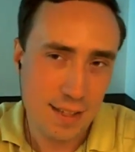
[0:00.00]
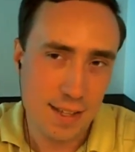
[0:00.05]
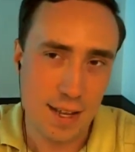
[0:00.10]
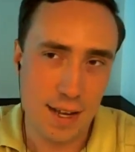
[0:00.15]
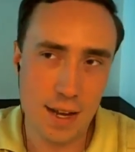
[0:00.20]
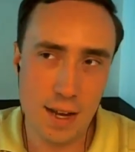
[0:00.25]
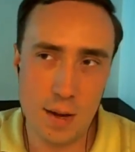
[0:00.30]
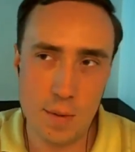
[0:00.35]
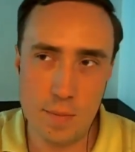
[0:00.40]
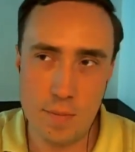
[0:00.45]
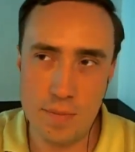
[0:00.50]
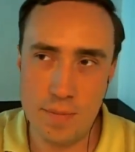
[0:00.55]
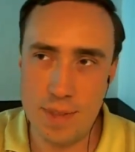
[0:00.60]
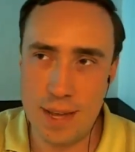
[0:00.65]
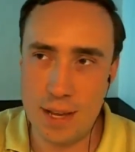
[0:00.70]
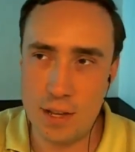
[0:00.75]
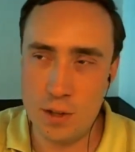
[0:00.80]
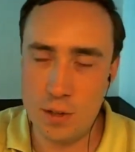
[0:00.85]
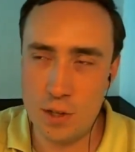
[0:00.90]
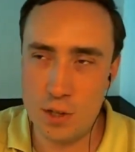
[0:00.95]
um,
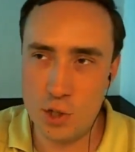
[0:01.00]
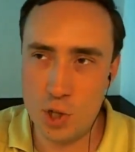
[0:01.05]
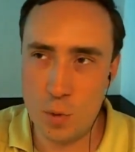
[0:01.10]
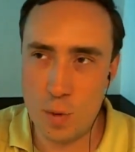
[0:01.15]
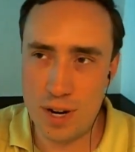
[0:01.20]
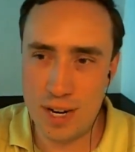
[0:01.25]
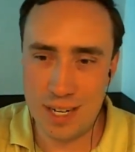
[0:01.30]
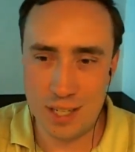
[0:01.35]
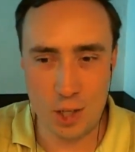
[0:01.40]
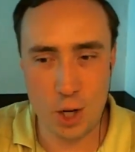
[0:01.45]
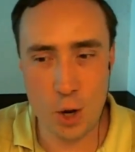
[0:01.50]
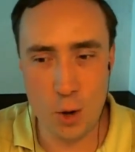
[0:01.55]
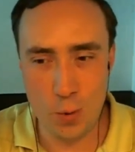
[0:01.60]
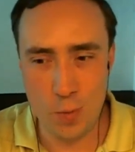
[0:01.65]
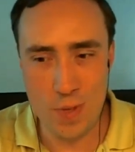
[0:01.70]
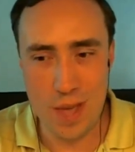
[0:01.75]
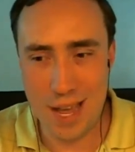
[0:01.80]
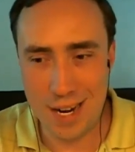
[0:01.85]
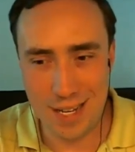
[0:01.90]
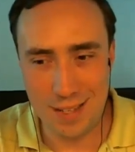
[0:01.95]
that there's no way to
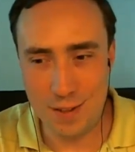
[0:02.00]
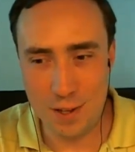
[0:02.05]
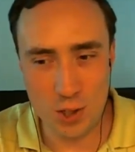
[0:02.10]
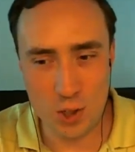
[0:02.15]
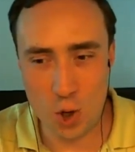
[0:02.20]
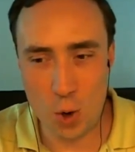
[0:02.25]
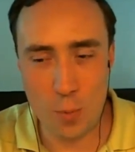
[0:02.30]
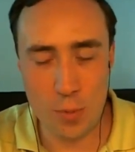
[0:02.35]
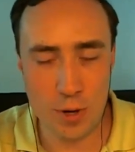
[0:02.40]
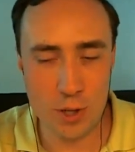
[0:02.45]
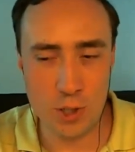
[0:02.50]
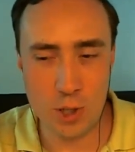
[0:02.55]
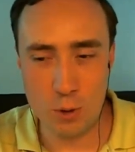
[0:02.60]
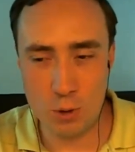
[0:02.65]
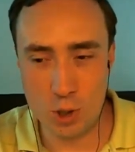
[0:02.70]
encode that in the mm-hmm. scope. There's no